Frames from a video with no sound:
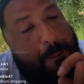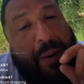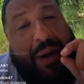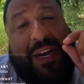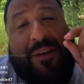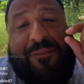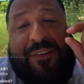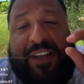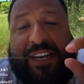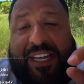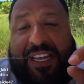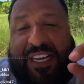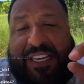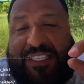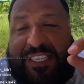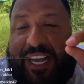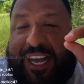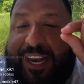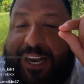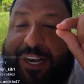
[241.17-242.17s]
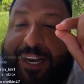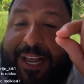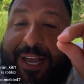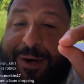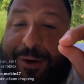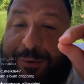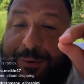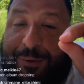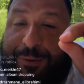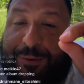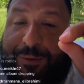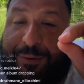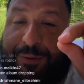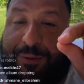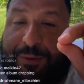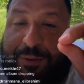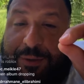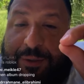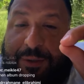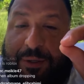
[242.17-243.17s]
But if it is a little,
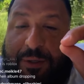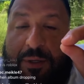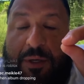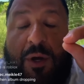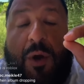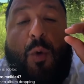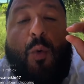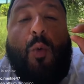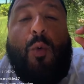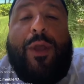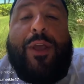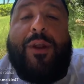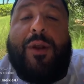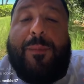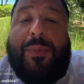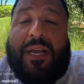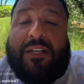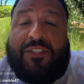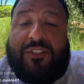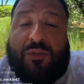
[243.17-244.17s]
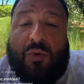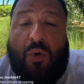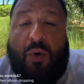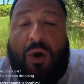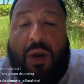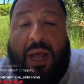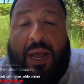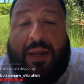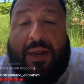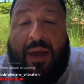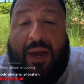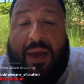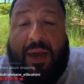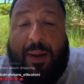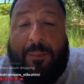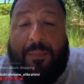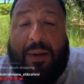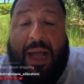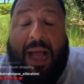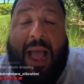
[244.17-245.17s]

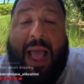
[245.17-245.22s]
WeTheBestStore.com,